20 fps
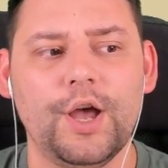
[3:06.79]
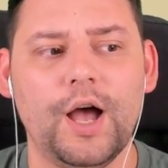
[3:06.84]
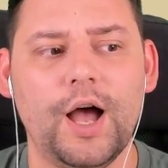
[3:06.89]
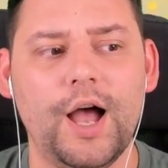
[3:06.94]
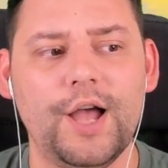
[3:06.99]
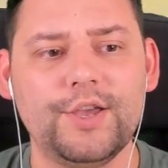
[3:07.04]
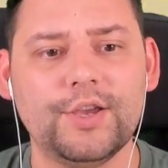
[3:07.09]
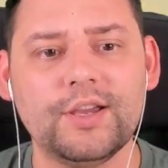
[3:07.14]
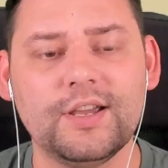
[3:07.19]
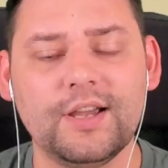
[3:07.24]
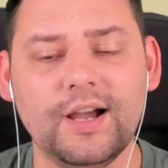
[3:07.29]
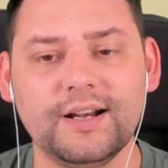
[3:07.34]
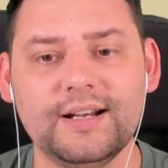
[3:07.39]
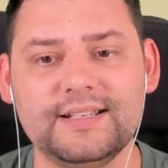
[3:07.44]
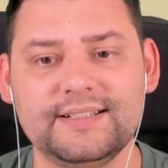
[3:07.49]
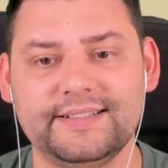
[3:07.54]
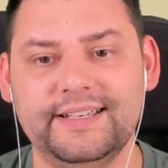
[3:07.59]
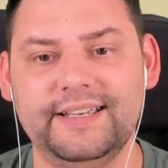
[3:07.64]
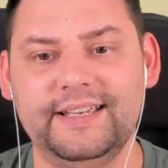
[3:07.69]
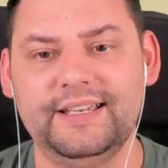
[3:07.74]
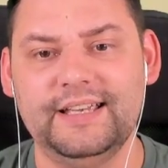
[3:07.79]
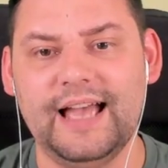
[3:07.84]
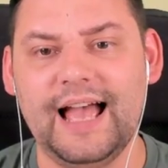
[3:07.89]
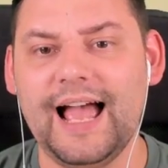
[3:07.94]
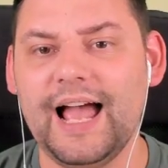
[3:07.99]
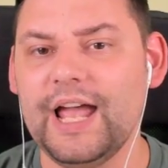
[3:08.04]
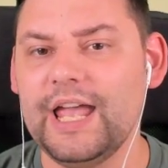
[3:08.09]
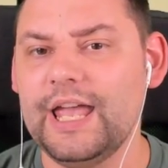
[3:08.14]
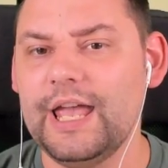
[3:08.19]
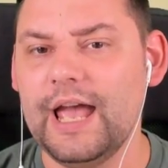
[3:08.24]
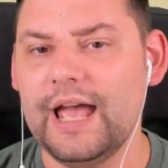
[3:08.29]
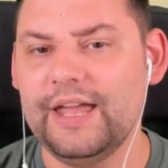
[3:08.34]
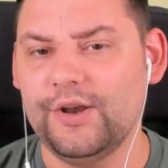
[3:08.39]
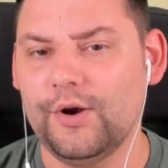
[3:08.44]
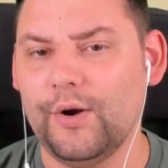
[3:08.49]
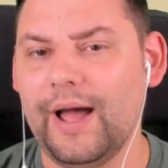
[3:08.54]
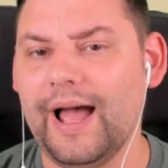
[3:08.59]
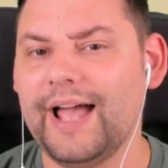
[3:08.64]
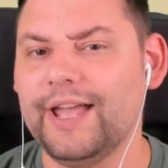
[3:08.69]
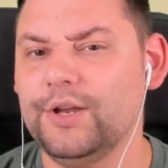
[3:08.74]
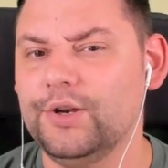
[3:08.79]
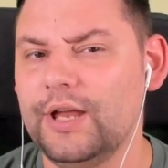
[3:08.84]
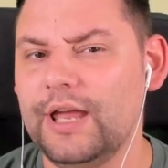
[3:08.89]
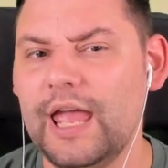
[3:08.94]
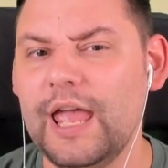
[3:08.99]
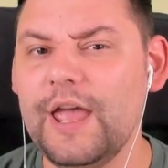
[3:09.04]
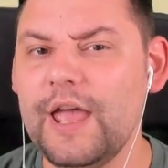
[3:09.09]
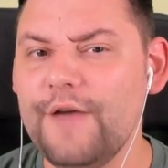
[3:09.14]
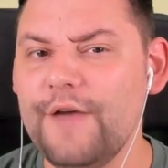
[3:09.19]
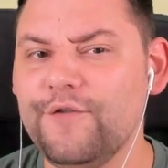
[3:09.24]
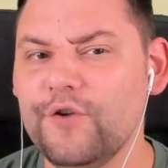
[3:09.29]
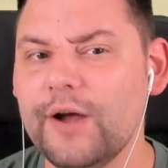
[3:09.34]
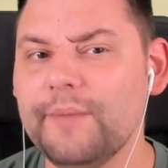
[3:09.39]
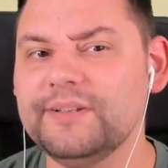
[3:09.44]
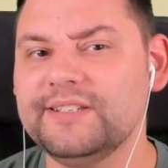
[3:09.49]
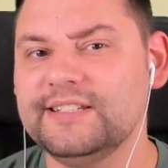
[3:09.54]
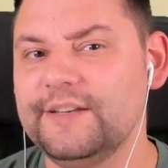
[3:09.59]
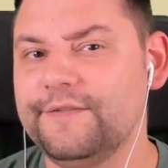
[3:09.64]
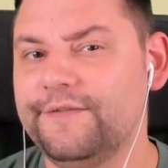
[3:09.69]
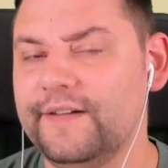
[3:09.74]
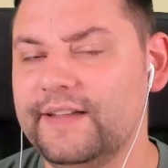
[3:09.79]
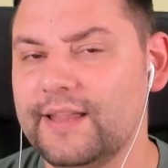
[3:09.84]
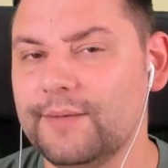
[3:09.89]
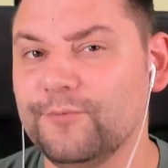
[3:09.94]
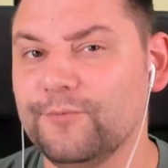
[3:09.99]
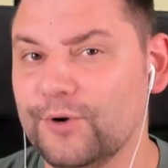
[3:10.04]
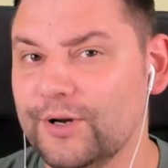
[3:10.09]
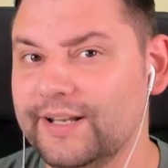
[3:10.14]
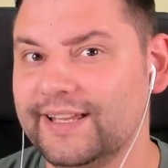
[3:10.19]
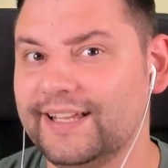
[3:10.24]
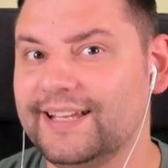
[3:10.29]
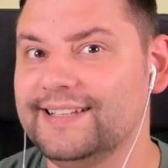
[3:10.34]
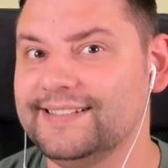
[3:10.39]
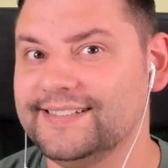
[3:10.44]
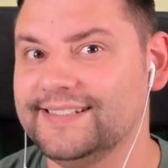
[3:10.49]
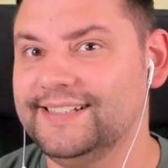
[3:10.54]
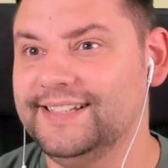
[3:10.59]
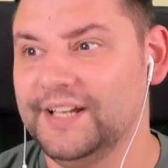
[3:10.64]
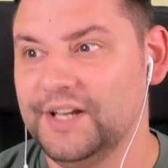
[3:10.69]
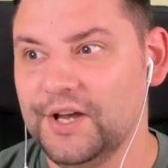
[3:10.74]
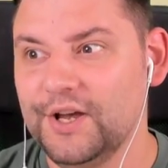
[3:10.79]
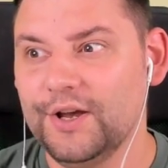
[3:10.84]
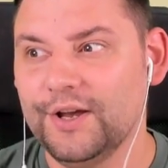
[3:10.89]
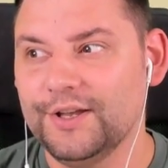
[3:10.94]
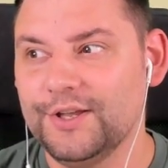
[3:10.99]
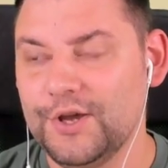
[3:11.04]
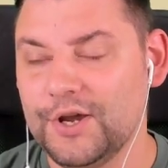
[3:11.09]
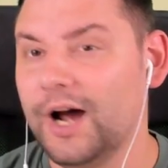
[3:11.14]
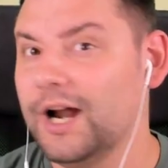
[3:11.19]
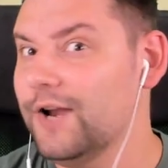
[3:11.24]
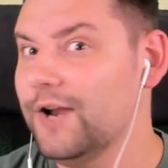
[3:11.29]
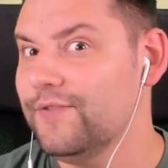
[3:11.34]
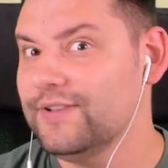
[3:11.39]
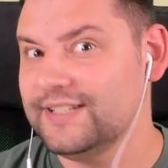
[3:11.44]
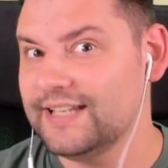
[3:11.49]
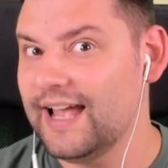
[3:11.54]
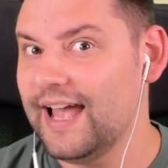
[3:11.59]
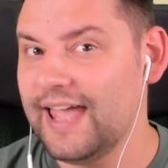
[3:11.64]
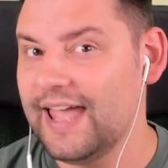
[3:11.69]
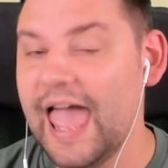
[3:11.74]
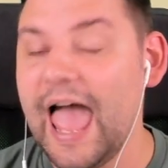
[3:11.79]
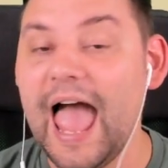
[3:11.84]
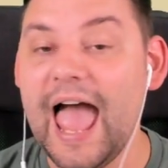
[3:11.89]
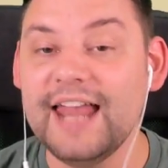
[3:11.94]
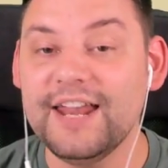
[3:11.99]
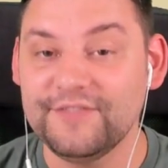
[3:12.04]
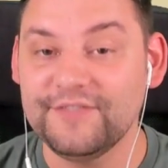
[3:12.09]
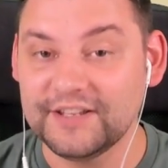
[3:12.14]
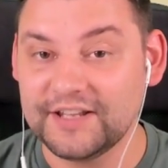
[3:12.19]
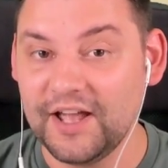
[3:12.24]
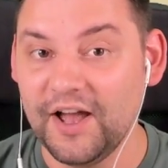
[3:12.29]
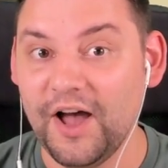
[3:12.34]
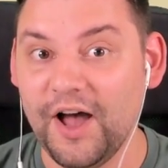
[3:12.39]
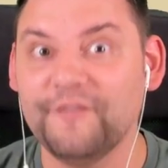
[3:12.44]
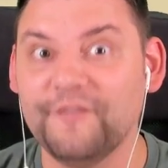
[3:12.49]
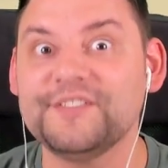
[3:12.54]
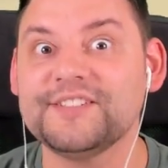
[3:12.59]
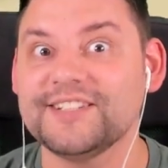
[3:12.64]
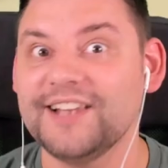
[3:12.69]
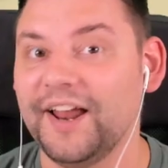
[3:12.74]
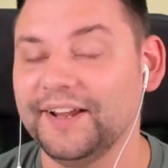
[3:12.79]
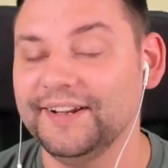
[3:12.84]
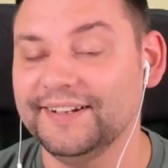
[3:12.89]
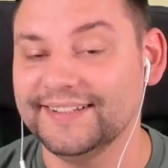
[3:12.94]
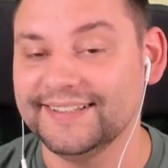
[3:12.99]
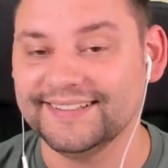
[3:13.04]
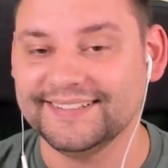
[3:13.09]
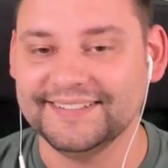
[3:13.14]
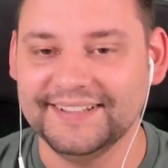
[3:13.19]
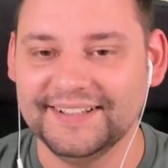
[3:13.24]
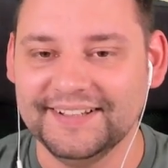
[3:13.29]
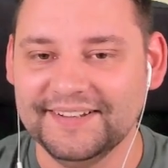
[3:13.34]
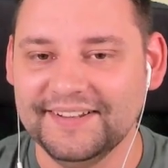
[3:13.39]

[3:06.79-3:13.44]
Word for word: uh, you can kind of see how you know how you if you're able to defeat them really easy, you're kind of ahead of the curve slightly.